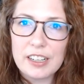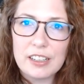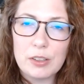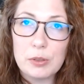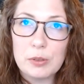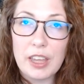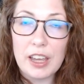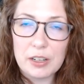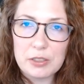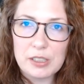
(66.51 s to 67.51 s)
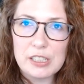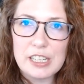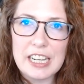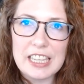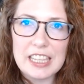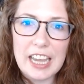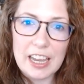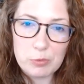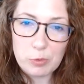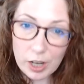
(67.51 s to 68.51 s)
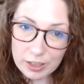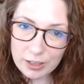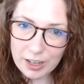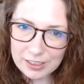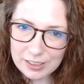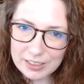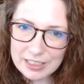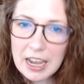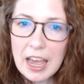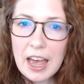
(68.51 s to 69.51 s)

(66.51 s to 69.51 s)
the Echo trilogy and the Cat Dubois Chronicles.